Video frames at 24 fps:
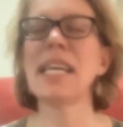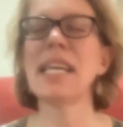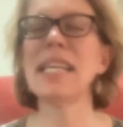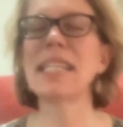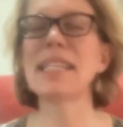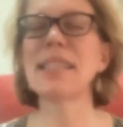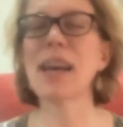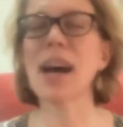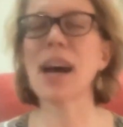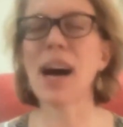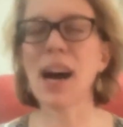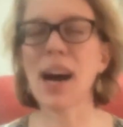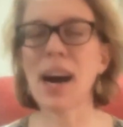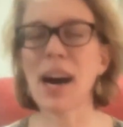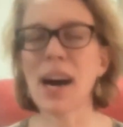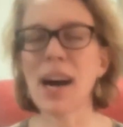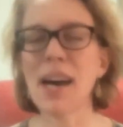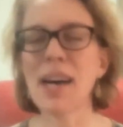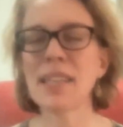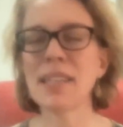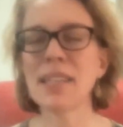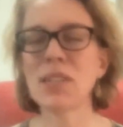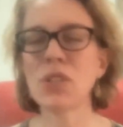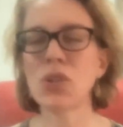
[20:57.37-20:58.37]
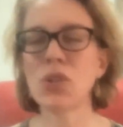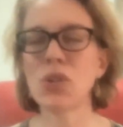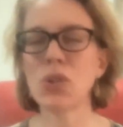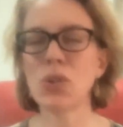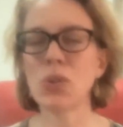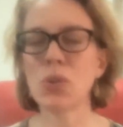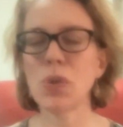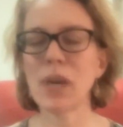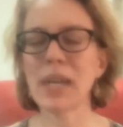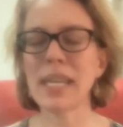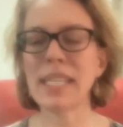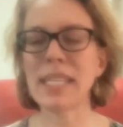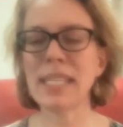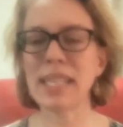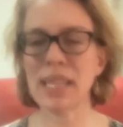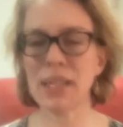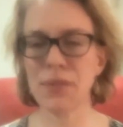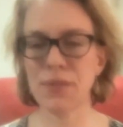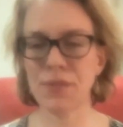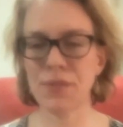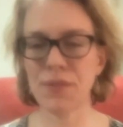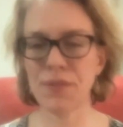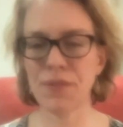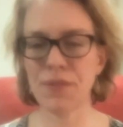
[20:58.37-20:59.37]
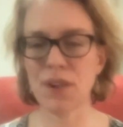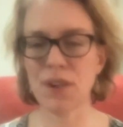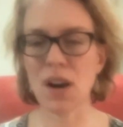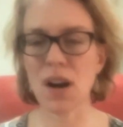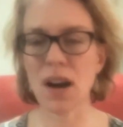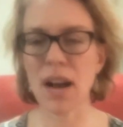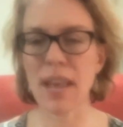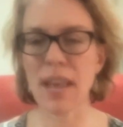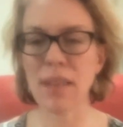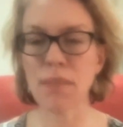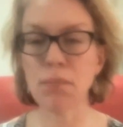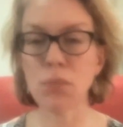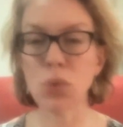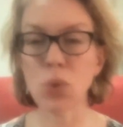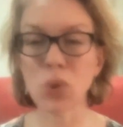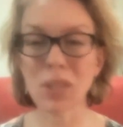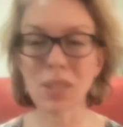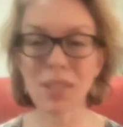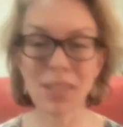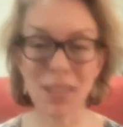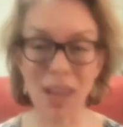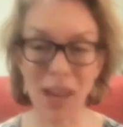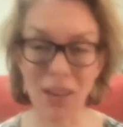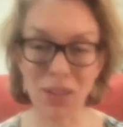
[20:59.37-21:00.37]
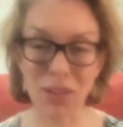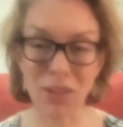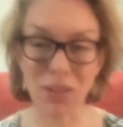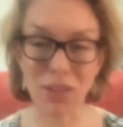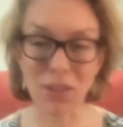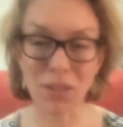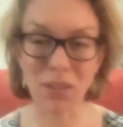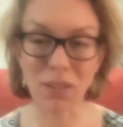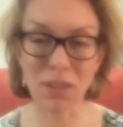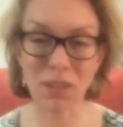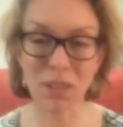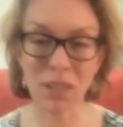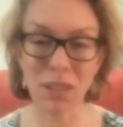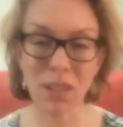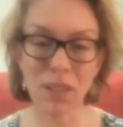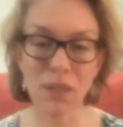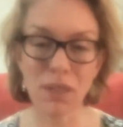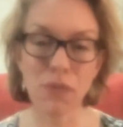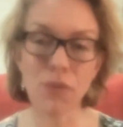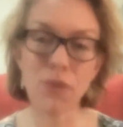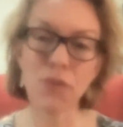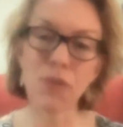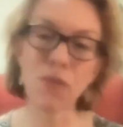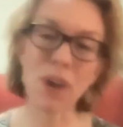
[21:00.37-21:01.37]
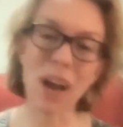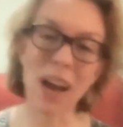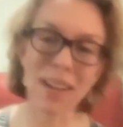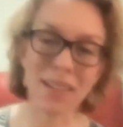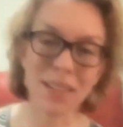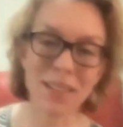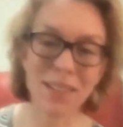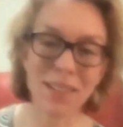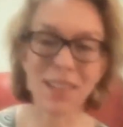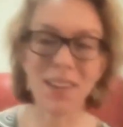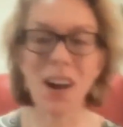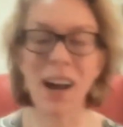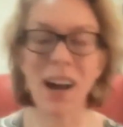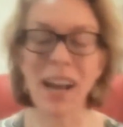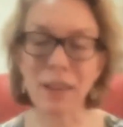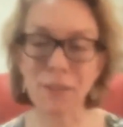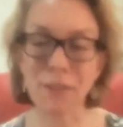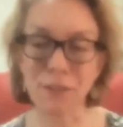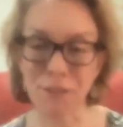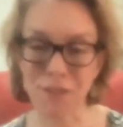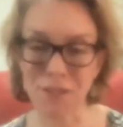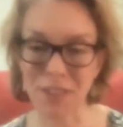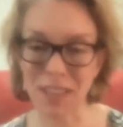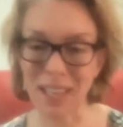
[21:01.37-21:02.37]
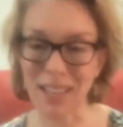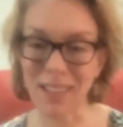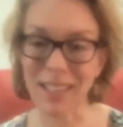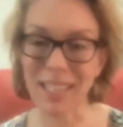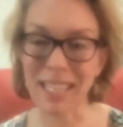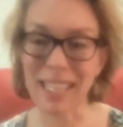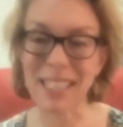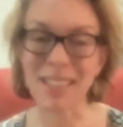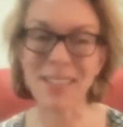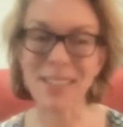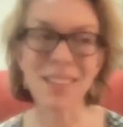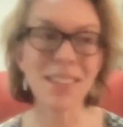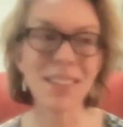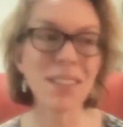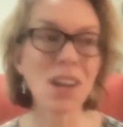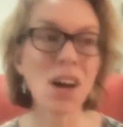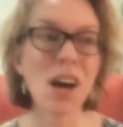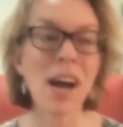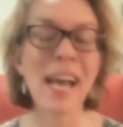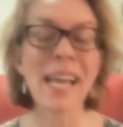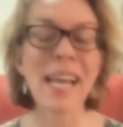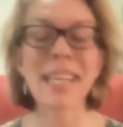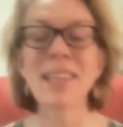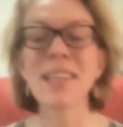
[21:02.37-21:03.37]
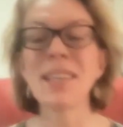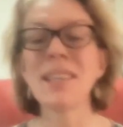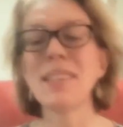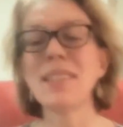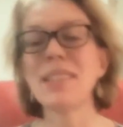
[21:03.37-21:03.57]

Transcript: it's hard to identify the more subtle underlying feelings like